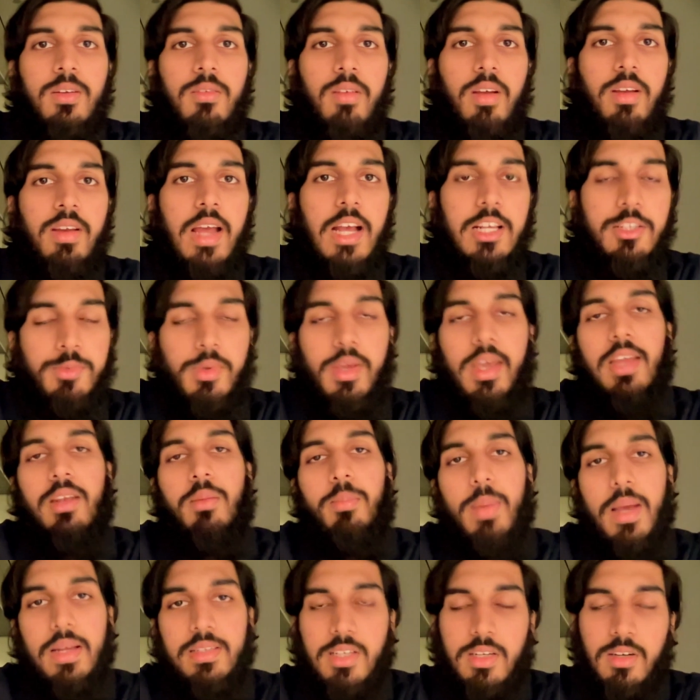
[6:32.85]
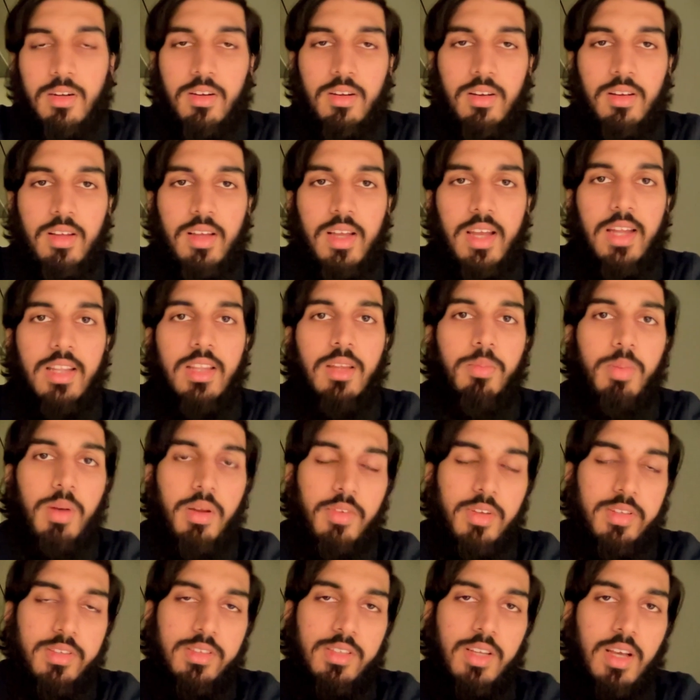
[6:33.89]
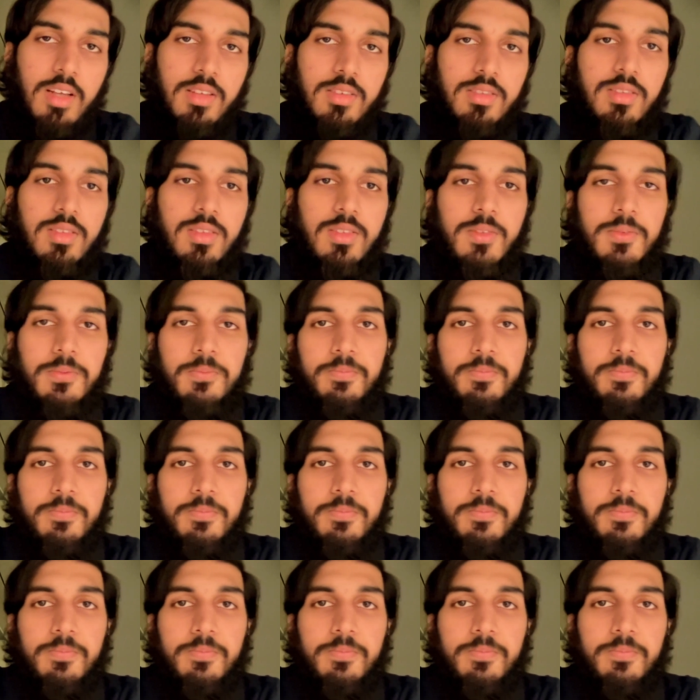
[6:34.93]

right, as we get better at the previous tasks.